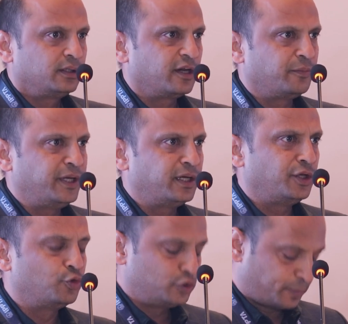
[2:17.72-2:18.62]
There have been
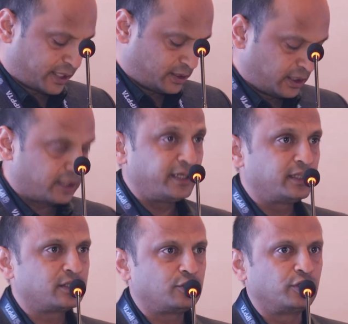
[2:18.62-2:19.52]
a huge price
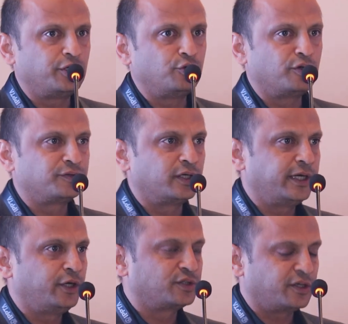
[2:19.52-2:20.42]
increase to the tune of
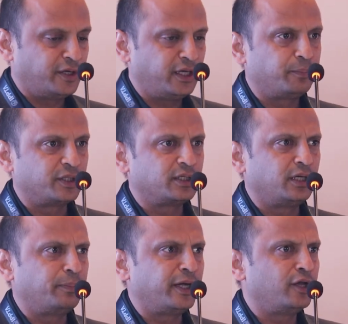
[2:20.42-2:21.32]
30 to
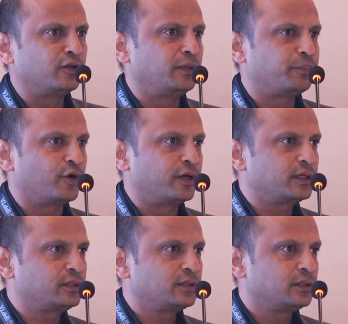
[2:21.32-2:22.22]
70% depending on the
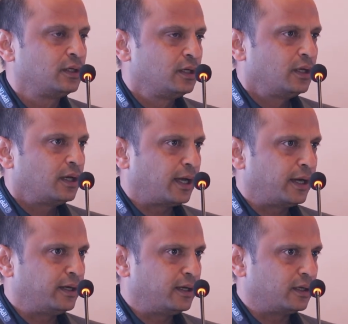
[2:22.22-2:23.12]
product.
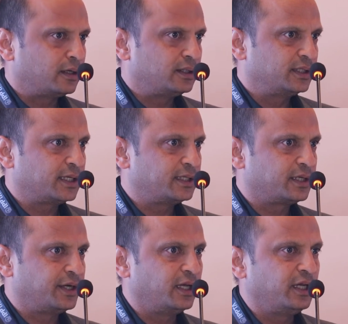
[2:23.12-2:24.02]
And this
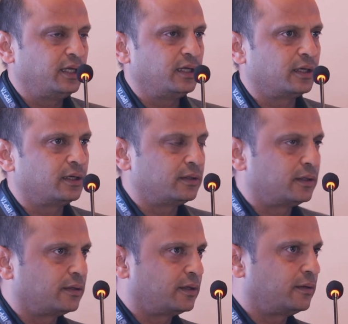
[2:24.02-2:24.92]
has really
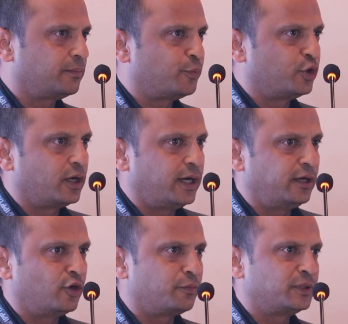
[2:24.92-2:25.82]
put
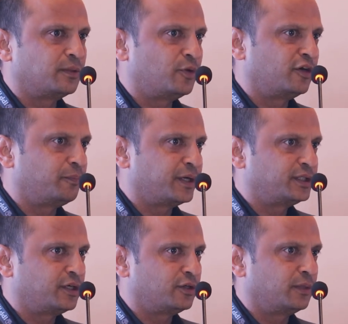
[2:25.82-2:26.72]
enormous amount of
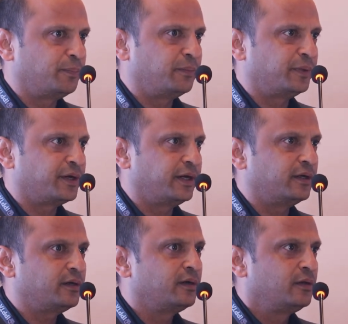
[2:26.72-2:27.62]
pressure on the paper
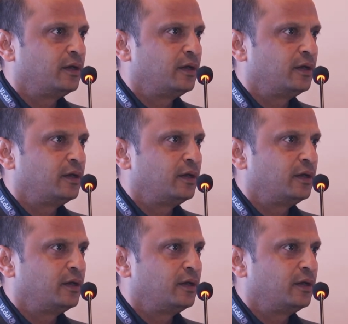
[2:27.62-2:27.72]
trader,